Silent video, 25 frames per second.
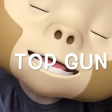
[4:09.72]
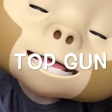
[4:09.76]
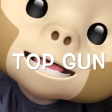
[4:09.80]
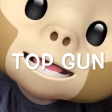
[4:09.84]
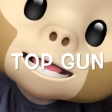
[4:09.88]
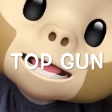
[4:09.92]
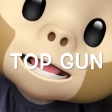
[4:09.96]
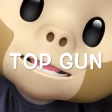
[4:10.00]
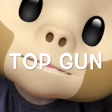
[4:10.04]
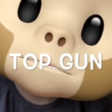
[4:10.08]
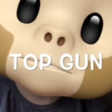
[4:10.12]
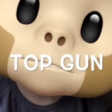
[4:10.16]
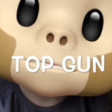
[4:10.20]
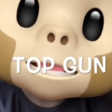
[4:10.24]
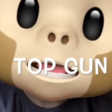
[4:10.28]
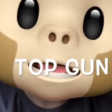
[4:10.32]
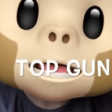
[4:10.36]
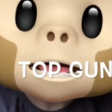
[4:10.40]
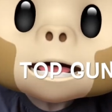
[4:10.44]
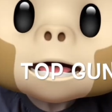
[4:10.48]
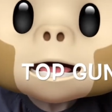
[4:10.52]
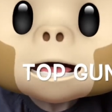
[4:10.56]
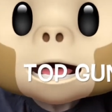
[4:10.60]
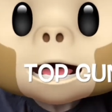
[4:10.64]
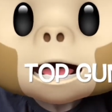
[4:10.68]
Um,
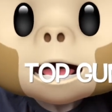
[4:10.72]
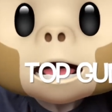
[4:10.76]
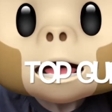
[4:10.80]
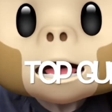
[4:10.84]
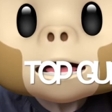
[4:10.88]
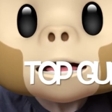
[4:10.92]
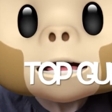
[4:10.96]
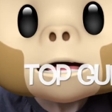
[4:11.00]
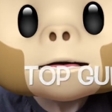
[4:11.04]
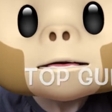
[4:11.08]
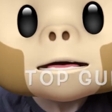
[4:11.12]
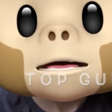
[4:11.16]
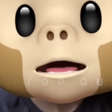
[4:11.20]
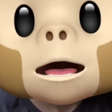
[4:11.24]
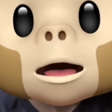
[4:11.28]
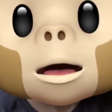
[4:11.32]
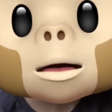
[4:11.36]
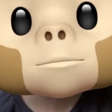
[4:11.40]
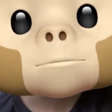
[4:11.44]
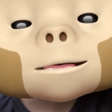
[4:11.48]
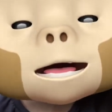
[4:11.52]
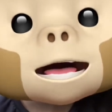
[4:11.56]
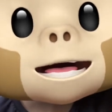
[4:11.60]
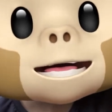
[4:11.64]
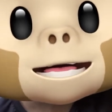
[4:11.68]

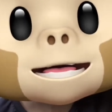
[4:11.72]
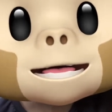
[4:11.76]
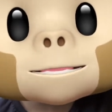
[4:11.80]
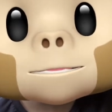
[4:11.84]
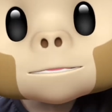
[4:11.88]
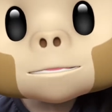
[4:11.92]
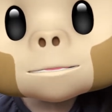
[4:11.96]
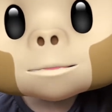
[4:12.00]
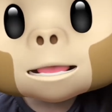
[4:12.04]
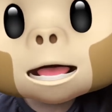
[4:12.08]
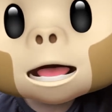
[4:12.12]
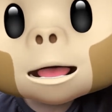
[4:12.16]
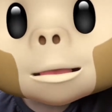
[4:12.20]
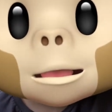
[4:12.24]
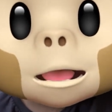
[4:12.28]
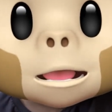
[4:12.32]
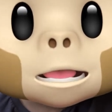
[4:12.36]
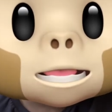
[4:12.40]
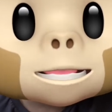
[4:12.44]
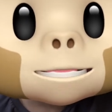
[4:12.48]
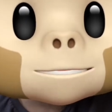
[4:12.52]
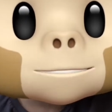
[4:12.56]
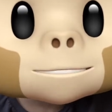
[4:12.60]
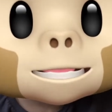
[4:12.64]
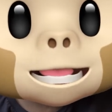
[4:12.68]
oh my, we
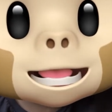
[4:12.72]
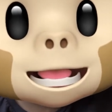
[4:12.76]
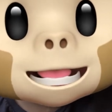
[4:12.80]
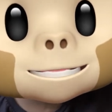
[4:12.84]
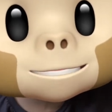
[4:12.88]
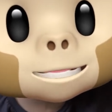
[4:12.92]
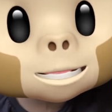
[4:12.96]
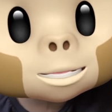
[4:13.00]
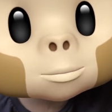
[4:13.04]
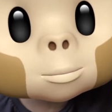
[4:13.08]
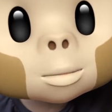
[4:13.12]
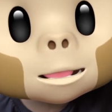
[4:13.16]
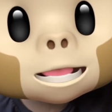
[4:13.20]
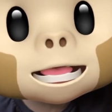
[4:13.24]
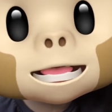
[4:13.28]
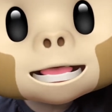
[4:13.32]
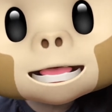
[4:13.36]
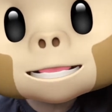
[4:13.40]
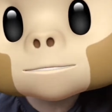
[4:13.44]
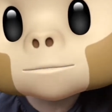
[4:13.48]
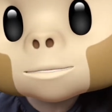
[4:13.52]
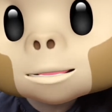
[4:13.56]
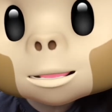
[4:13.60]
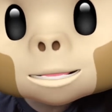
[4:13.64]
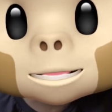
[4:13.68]
all fans
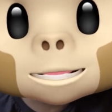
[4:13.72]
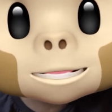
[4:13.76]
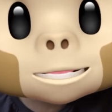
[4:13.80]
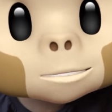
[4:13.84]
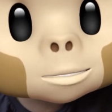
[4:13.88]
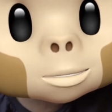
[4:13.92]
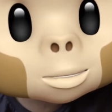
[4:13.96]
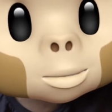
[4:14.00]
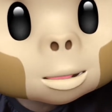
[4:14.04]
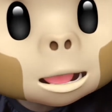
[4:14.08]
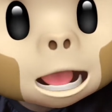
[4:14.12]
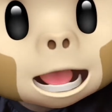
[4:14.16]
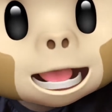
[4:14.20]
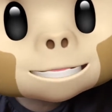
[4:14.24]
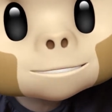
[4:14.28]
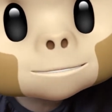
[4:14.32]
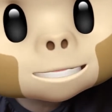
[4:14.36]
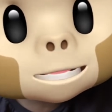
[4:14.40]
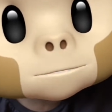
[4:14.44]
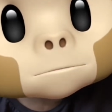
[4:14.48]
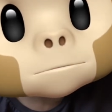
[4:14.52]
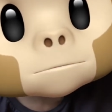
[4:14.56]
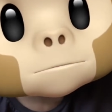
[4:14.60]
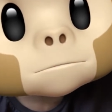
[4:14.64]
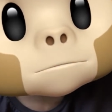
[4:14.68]
waiting for to have
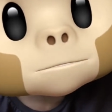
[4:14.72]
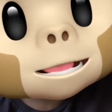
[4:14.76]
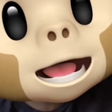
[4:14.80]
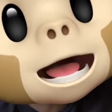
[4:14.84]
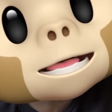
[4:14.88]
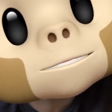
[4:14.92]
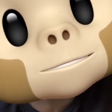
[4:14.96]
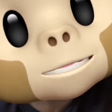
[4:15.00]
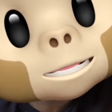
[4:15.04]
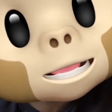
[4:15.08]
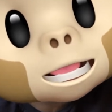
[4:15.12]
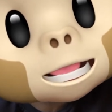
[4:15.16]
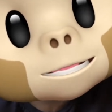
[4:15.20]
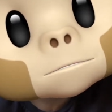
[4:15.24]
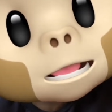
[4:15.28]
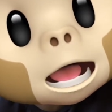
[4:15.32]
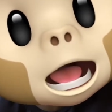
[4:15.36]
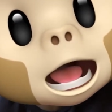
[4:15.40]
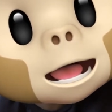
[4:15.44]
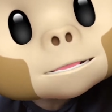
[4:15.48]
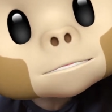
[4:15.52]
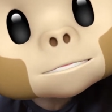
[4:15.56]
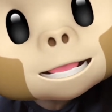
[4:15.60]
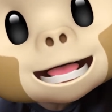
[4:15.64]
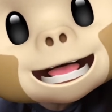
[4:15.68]
a Maverick
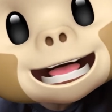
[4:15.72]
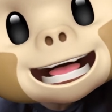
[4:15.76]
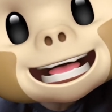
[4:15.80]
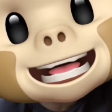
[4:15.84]
pop,